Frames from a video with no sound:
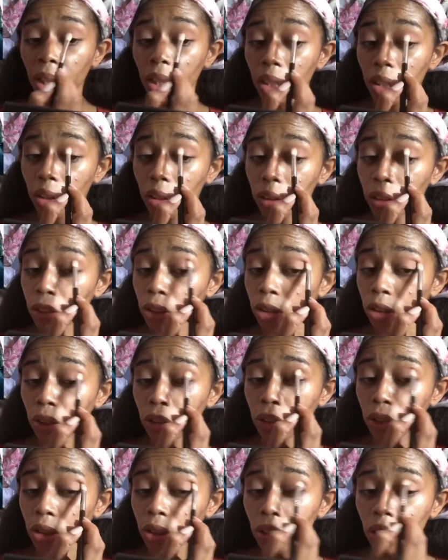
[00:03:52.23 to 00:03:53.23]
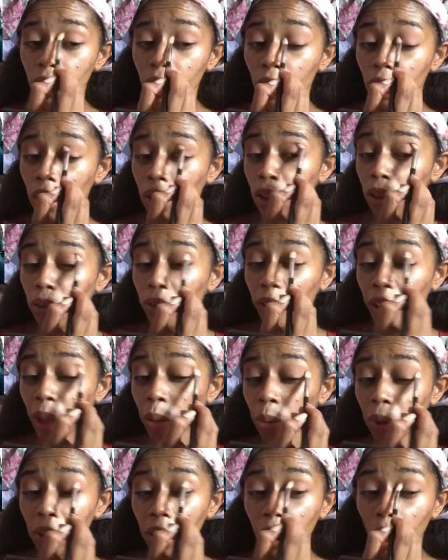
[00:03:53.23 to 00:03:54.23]
characters'
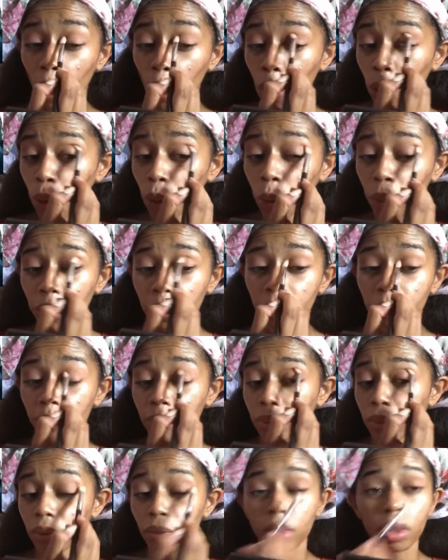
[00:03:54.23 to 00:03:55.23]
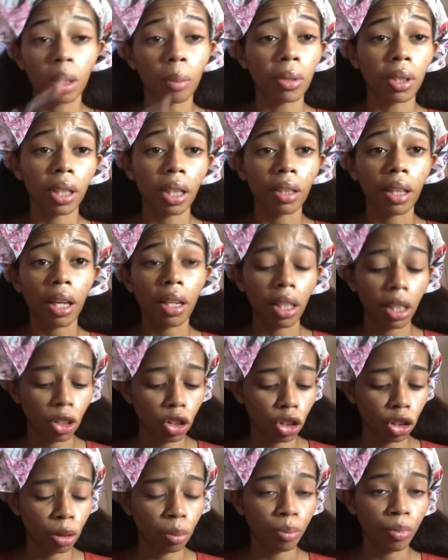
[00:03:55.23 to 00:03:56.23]
family home or something in that
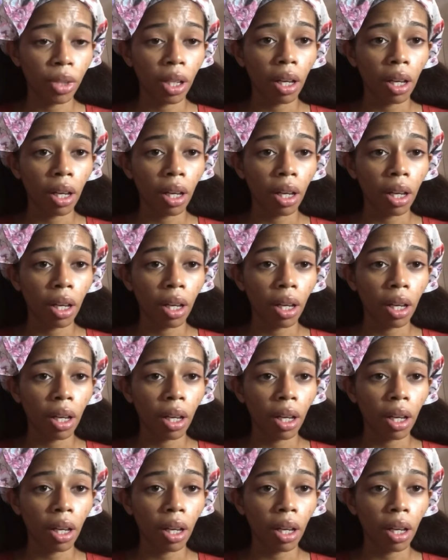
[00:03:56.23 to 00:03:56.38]
nature.